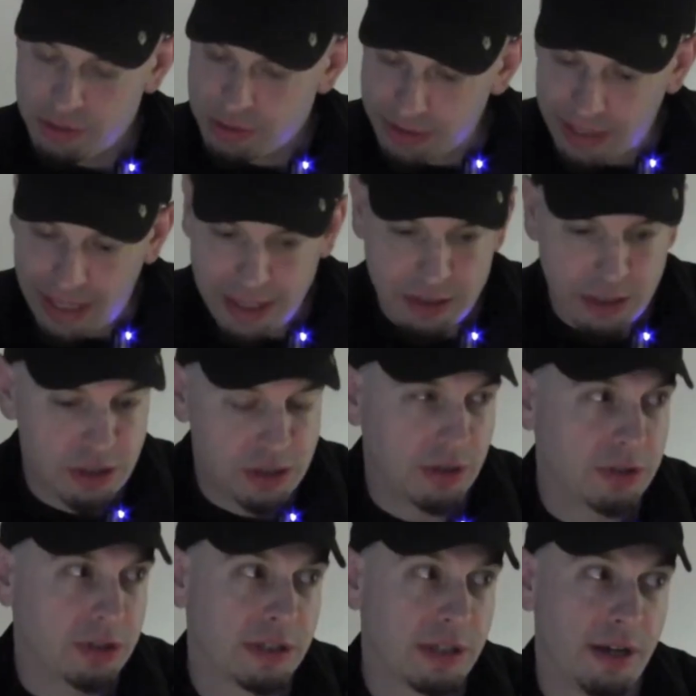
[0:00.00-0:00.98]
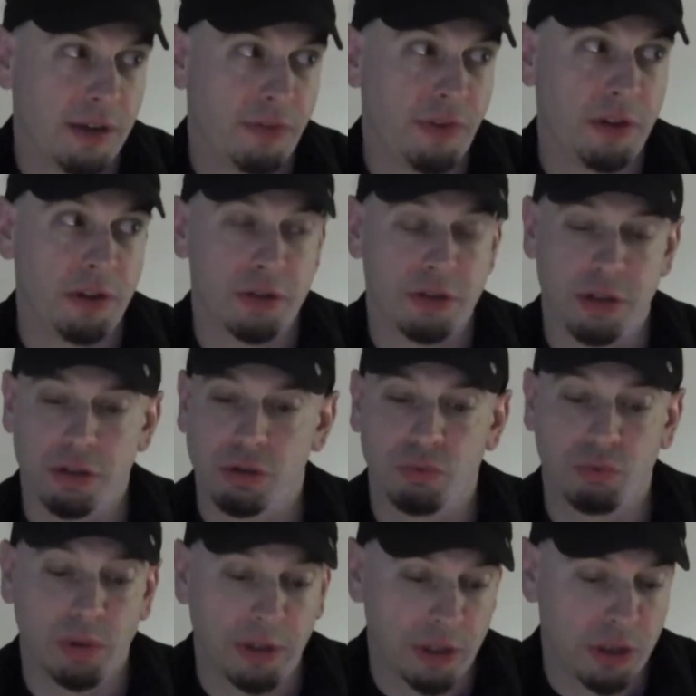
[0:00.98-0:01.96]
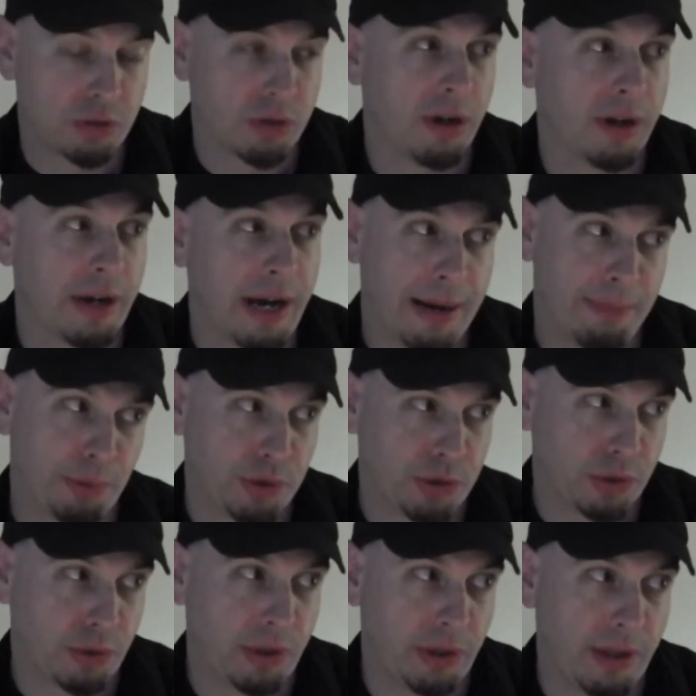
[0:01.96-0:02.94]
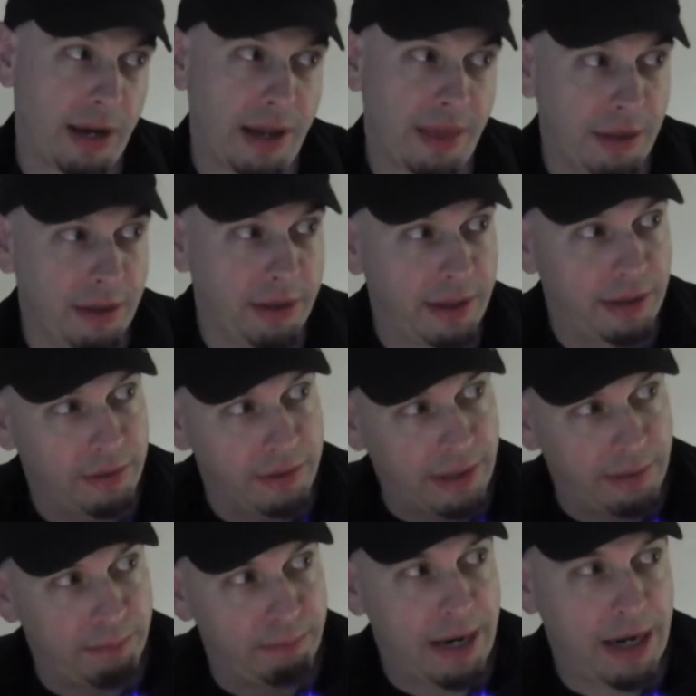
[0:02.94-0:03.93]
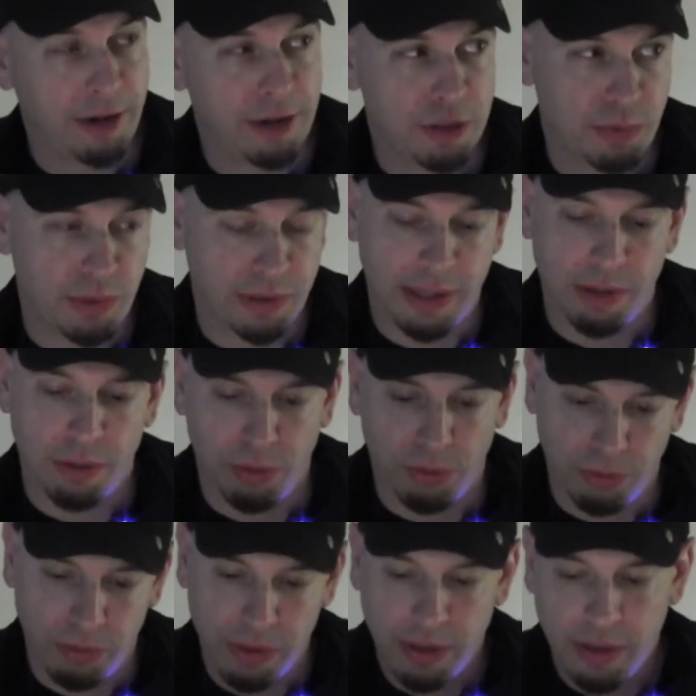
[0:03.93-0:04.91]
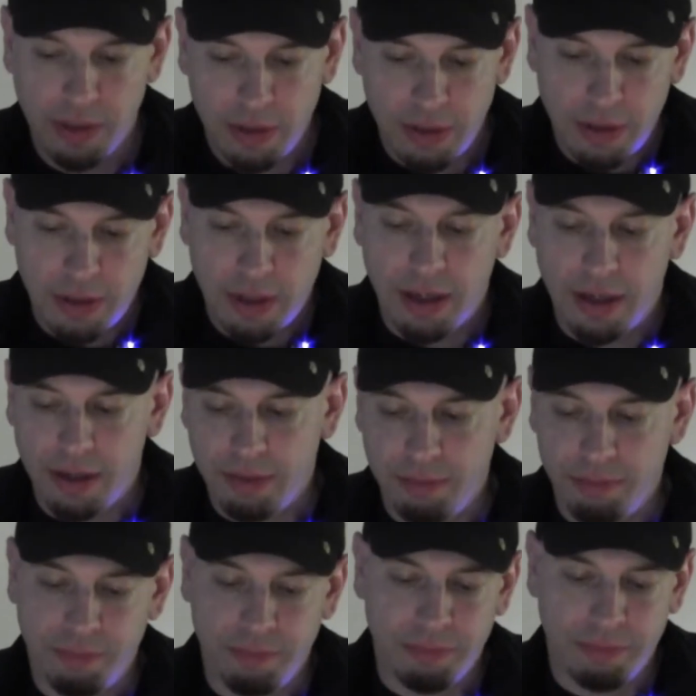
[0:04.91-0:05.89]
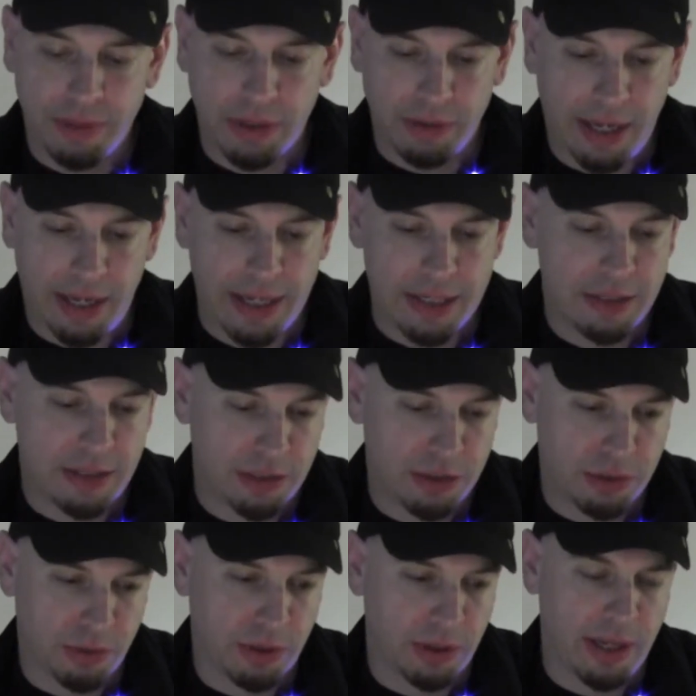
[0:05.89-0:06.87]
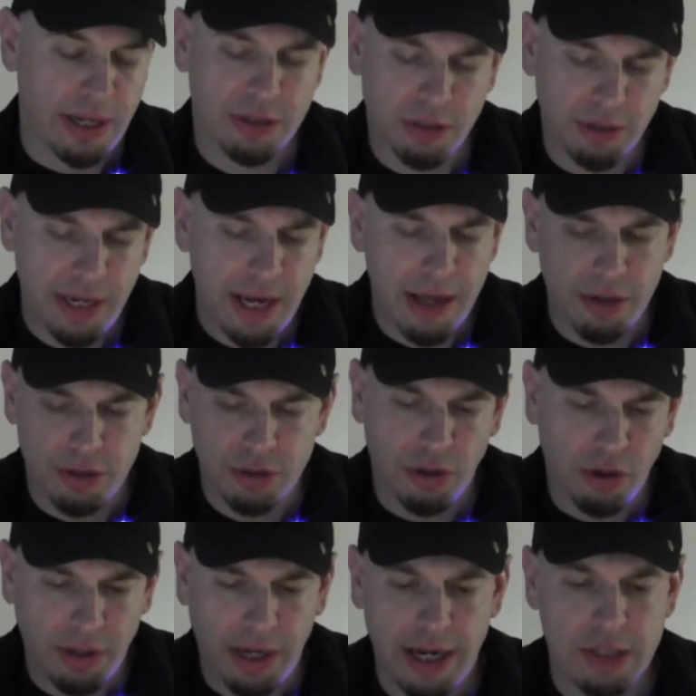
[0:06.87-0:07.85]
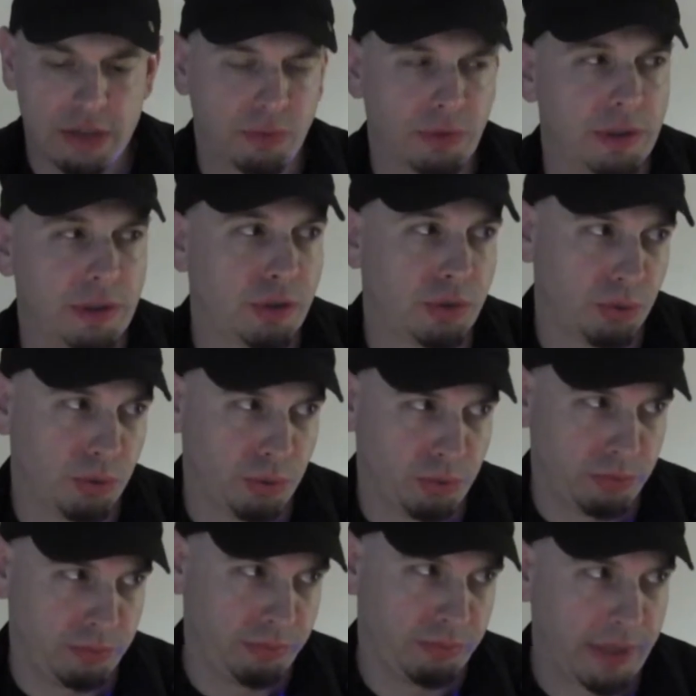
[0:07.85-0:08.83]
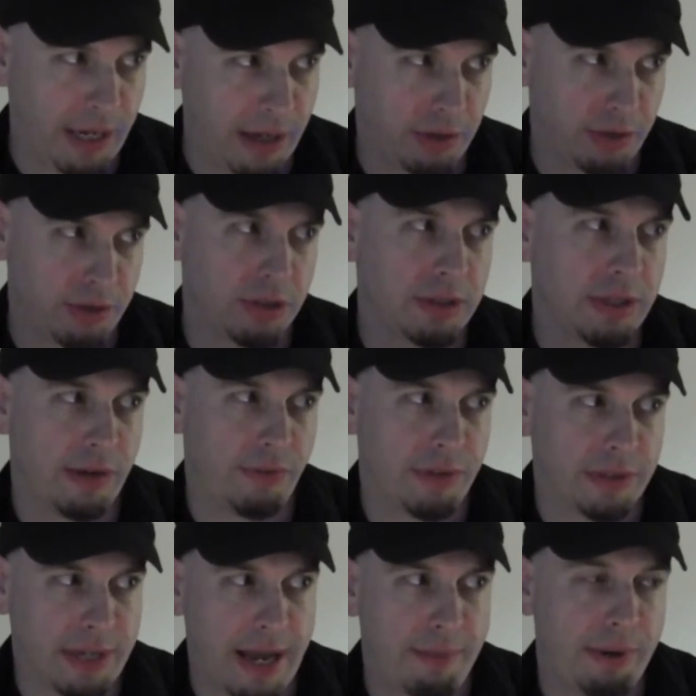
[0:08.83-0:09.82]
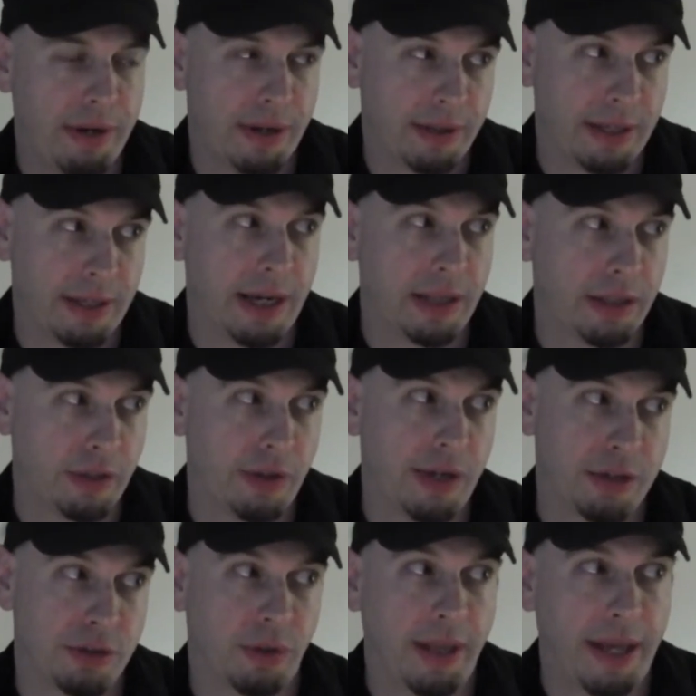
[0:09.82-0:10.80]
there's the Casey Jones stuff, and there's a really strong April storyline that marries with that whole Casey storyline. So yeah, there's all kinds of really cool character stuff that's happening that I think you guys will